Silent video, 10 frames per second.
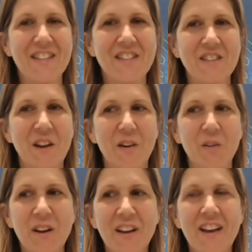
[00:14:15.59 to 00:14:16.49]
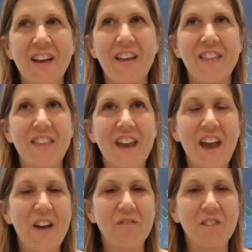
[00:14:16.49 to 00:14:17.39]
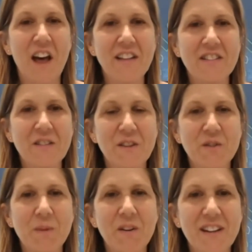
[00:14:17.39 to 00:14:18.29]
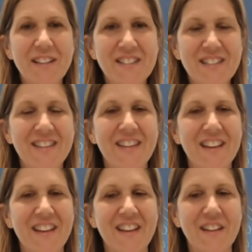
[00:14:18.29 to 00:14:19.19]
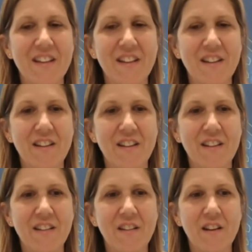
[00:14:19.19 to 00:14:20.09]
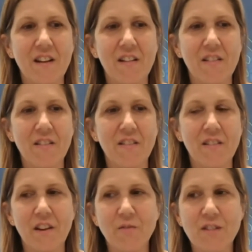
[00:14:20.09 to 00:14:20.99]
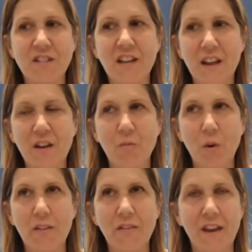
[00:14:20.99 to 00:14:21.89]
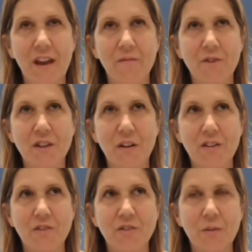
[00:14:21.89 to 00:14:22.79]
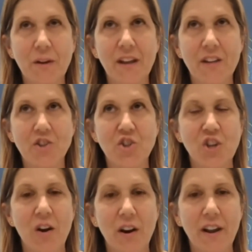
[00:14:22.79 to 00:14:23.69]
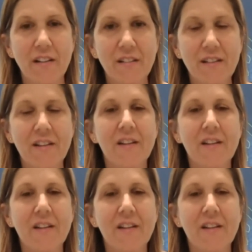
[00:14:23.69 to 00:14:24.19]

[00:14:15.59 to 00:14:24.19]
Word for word: and so they have lots of experience in you know seeing what the adversaries are doing and sharing